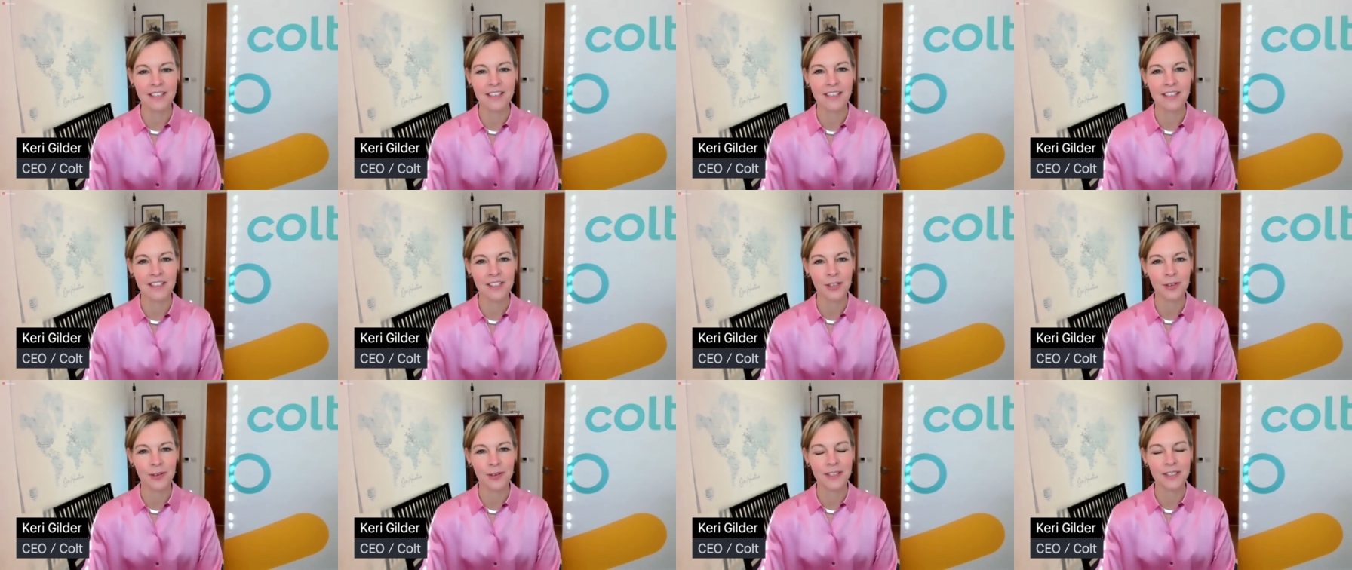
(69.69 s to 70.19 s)

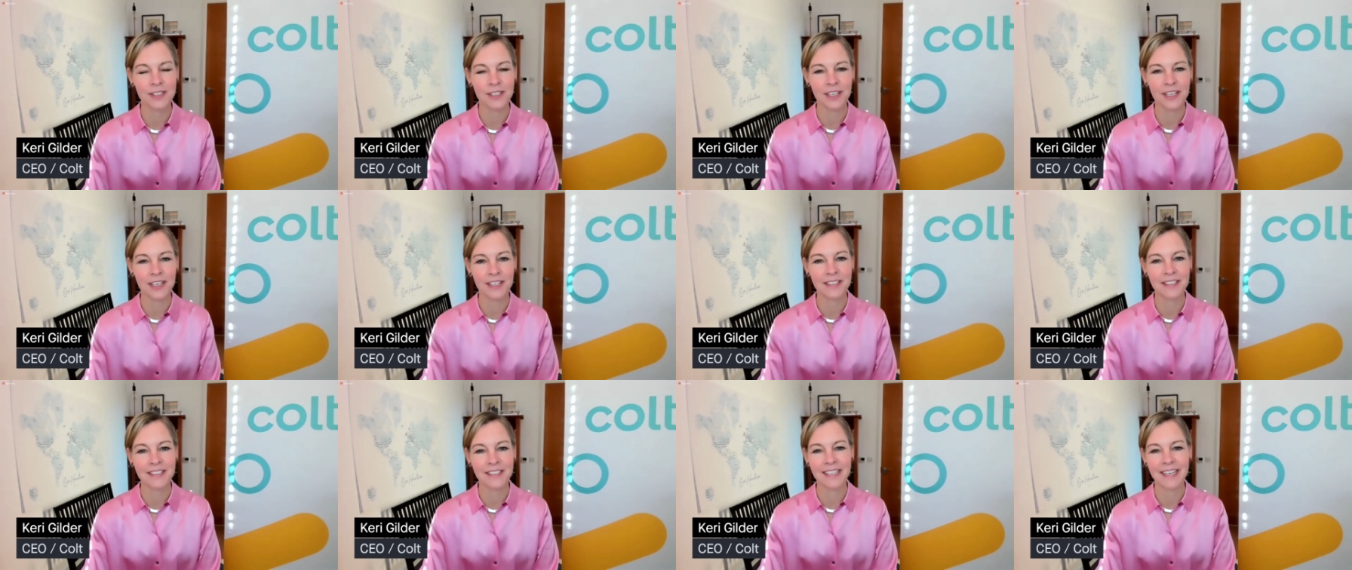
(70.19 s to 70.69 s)
It's always a
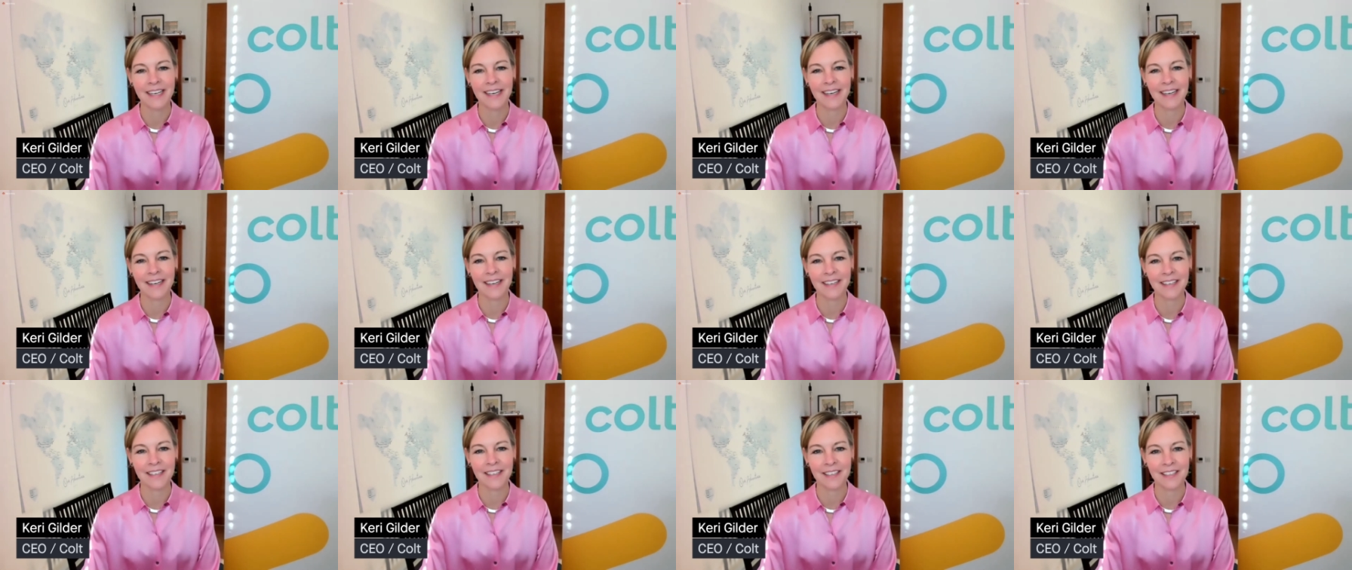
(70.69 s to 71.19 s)
good
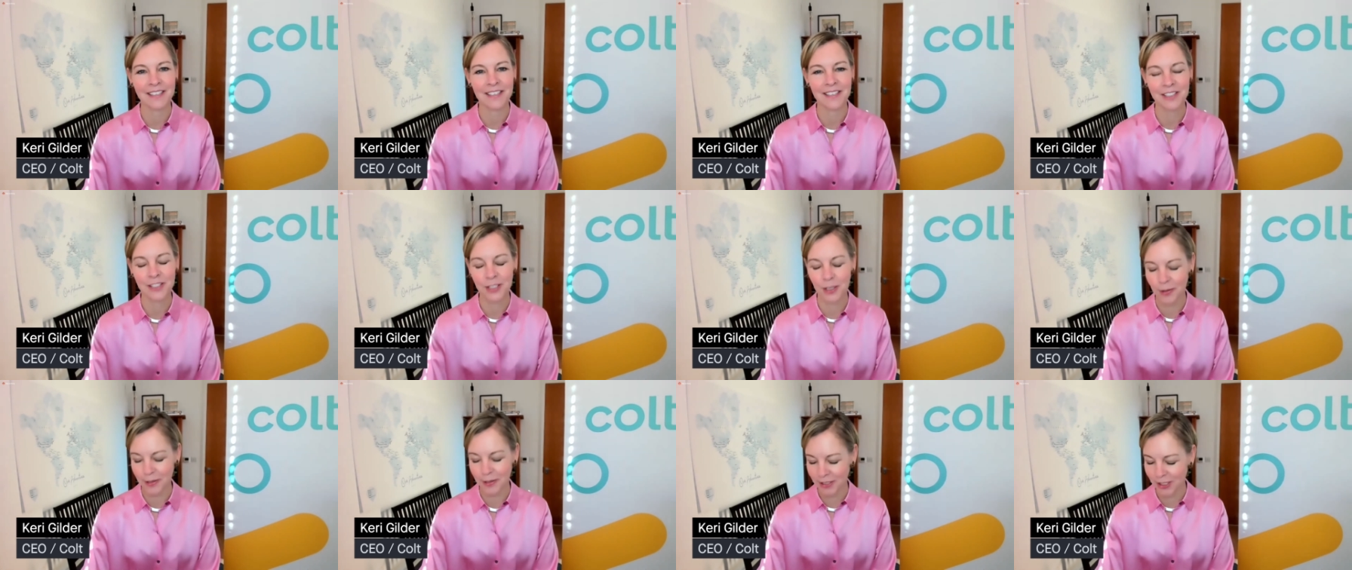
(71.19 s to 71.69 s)
uh, it's
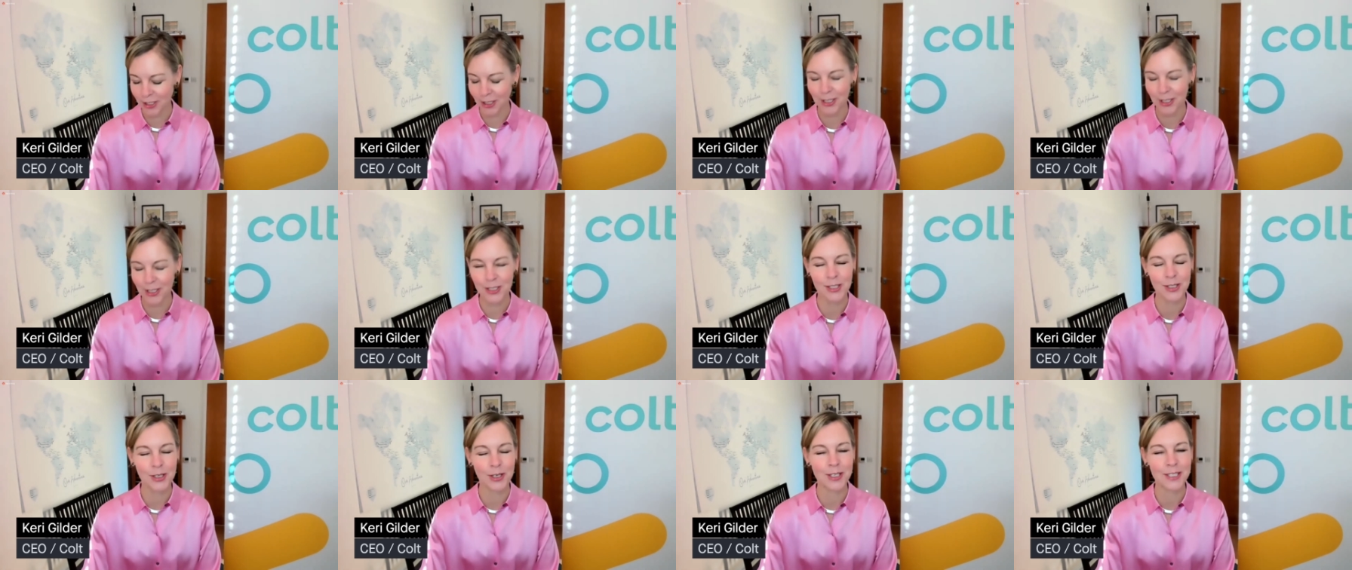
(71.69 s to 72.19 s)
always a good
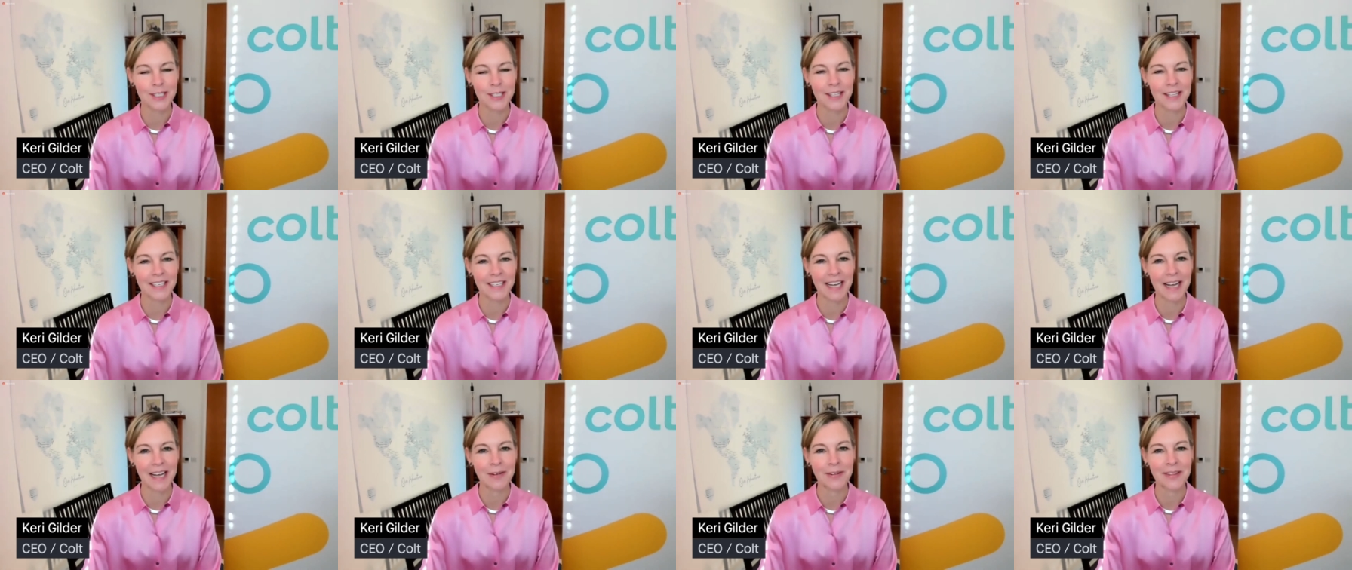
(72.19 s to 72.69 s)
start to the
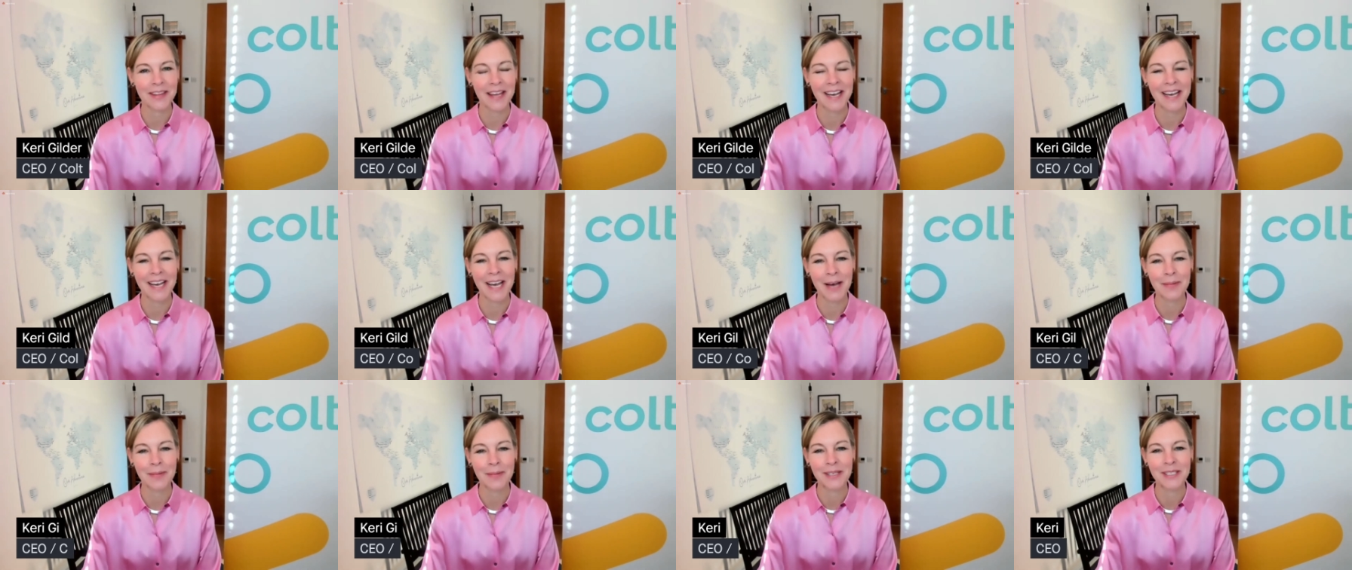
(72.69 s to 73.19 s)
day when that
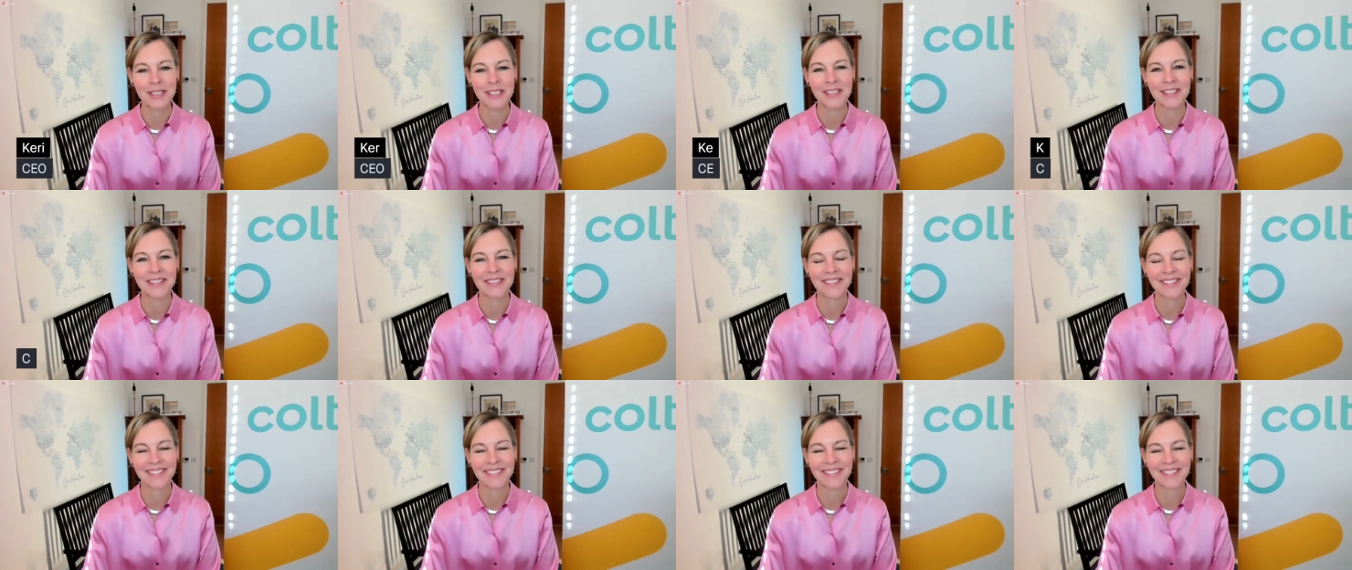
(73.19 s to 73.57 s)
happens.